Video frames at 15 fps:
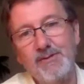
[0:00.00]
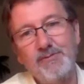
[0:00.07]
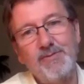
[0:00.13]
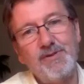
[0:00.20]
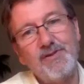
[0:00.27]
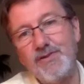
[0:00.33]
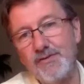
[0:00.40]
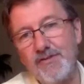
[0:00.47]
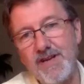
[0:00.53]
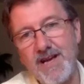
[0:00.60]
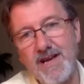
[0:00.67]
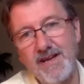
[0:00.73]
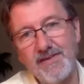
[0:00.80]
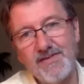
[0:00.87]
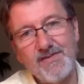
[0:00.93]
But don't
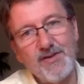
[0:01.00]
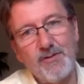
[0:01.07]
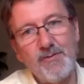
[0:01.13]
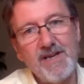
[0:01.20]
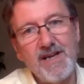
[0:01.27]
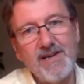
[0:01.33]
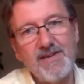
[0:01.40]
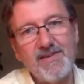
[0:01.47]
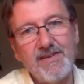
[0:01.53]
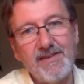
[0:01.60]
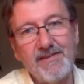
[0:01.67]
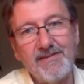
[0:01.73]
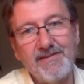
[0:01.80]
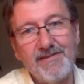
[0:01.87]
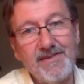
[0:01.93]
react. Stop reacting.
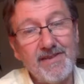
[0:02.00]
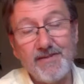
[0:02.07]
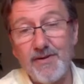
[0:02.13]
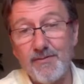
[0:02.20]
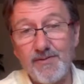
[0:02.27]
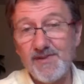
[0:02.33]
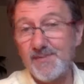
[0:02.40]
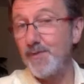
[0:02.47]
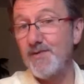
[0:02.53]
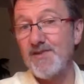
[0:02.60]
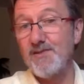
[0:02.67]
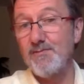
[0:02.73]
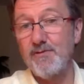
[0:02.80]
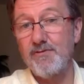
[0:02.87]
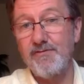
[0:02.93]
They're not
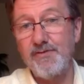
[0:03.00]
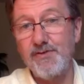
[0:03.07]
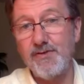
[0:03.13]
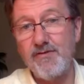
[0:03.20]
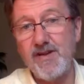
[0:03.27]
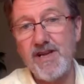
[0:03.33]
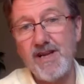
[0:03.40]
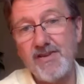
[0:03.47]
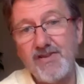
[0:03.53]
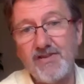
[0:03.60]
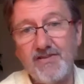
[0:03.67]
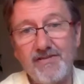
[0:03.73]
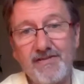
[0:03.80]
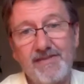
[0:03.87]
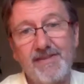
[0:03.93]
responsible for your reaction.